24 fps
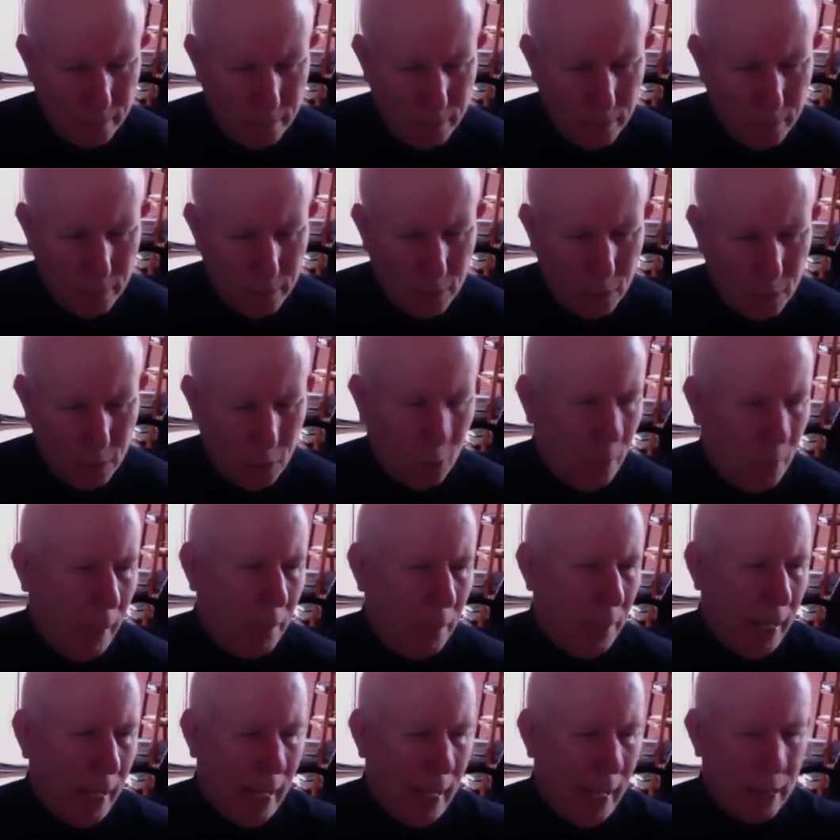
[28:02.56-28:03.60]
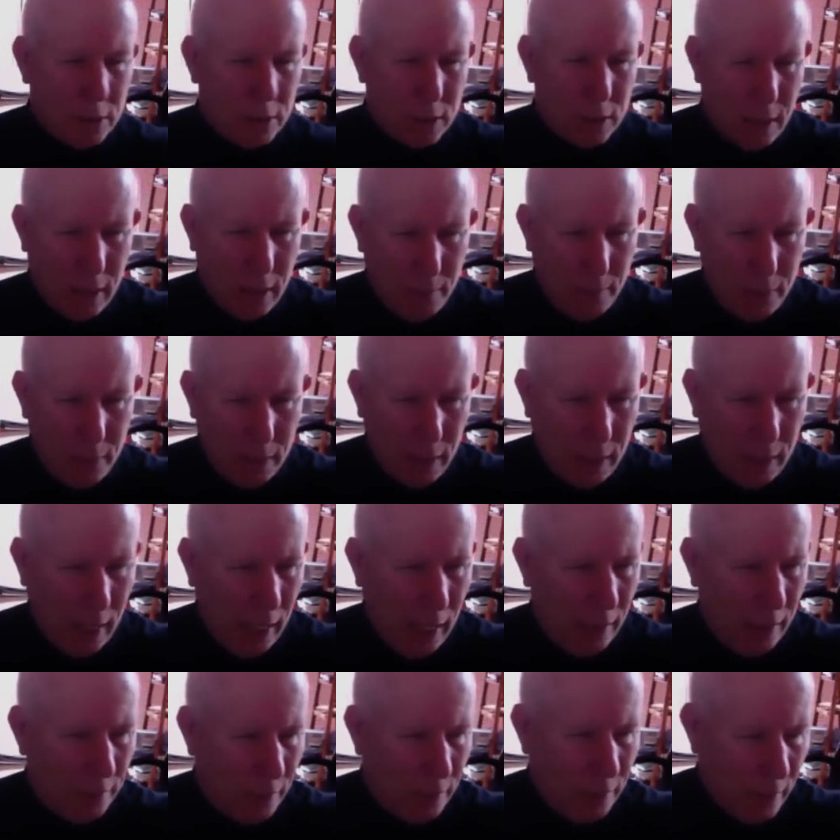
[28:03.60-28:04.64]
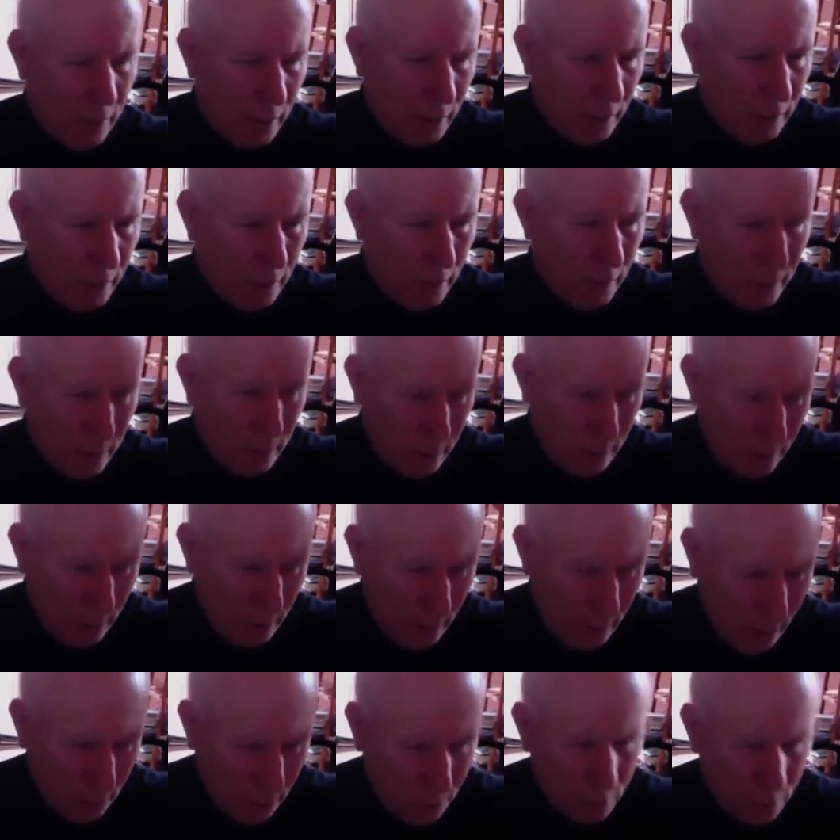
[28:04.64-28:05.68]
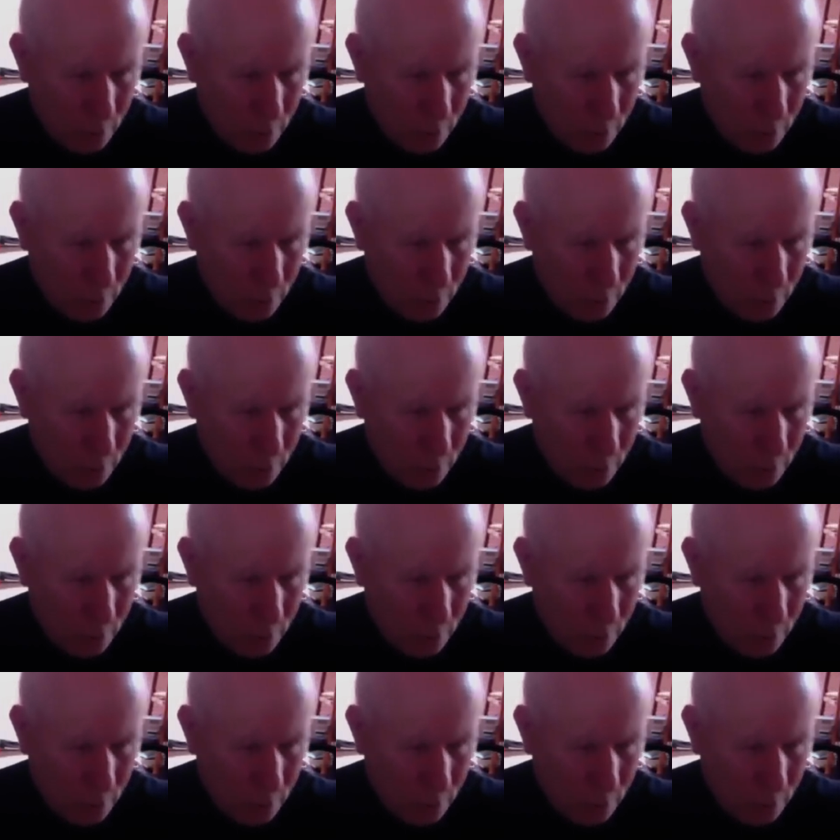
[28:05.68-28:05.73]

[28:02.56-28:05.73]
You may be asked to come in the cave. Entrance